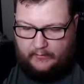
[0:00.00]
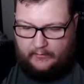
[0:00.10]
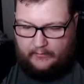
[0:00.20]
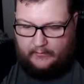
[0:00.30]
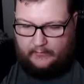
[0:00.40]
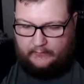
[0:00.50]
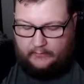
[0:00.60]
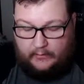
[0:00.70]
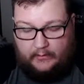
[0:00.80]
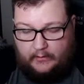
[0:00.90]

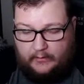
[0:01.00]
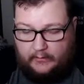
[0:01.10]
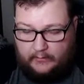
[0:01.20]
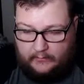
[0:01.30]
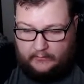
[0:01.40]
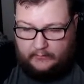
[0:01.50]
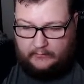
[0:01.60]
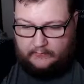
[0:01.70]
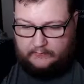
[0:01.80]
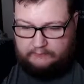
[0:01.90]

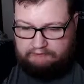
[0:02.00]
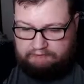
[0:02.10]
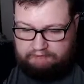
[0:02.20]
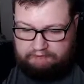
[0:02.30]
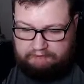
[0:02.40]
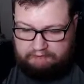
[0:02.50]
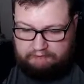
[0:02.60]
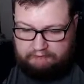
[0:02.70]
Nothing is said.